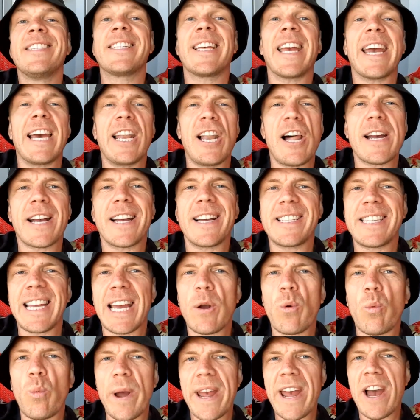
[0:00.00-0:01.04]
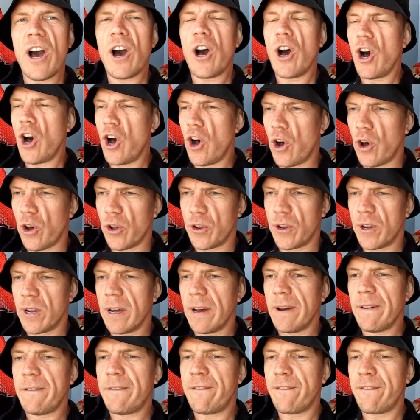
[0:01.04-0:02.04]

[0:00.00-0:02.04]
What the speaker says: So yeah, like I say, we are on